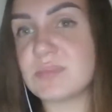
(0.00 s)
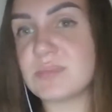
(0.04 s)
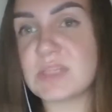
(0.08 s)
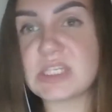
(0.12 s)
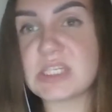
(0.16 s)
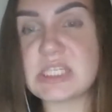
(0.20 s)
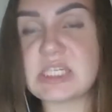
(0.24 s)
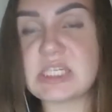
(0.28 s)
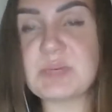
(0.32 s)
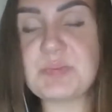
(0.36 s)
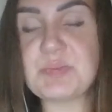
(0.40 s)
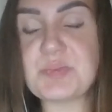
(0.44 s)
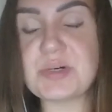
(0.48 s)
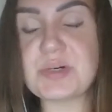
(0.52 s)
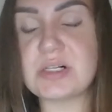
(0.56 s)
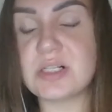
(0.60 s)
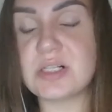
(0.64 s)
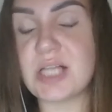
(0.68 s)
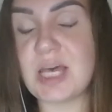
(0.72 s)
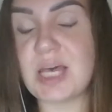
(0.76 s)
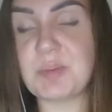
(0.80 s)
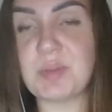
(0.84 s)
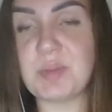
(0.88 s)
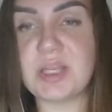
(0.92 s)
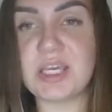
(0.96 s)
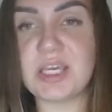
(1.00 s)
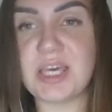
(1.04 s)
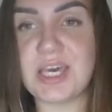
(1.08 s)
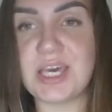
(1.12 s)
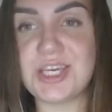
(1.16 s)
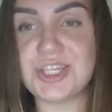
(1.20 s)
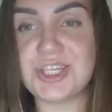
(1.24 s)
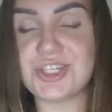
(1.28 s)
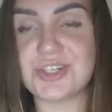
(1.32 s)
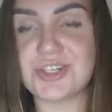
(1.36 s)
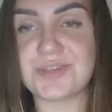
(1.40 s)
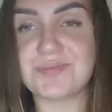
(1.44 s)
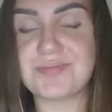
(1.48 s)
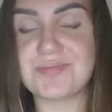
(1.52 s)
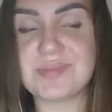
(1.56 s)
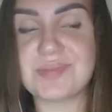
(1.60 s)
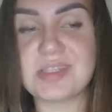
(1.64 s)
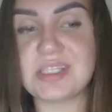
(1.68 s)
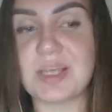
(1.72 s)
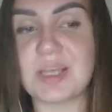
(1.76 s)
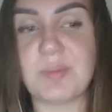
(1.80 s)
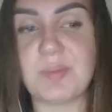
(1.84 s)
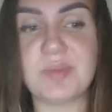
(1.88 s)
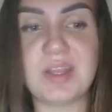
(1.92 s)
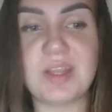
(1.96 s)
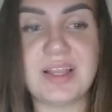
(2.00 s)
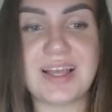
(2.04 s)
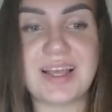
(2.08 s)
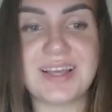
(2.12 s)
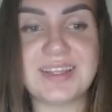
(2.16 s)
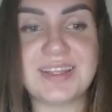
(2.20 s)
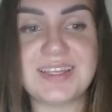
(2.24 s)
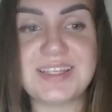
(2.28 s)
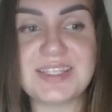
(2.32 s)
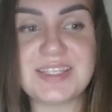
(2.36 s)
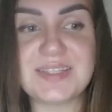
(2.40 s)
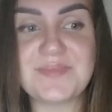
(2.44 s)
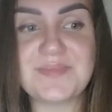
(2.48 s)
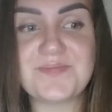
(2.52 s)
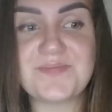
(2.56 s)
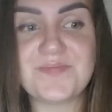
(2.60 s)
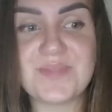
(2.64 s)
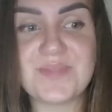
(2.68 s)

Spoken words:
simple application, something like this.